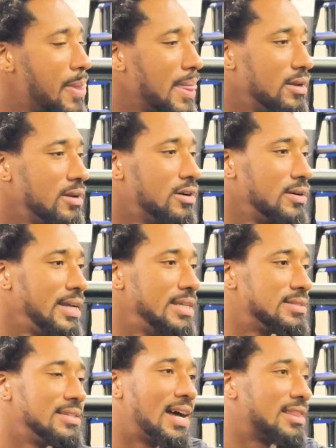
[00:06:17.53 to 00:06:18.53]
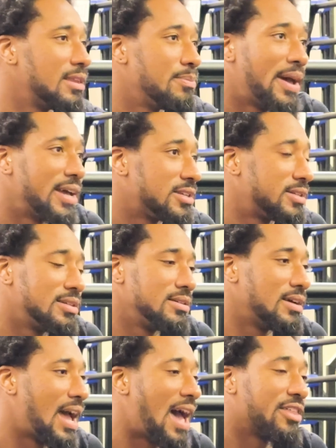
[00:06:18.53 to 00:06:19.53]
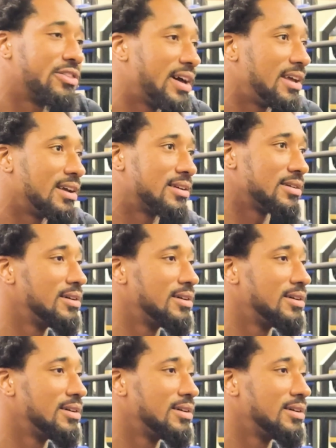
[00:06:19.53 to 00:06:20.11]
You know, he's not the best athletic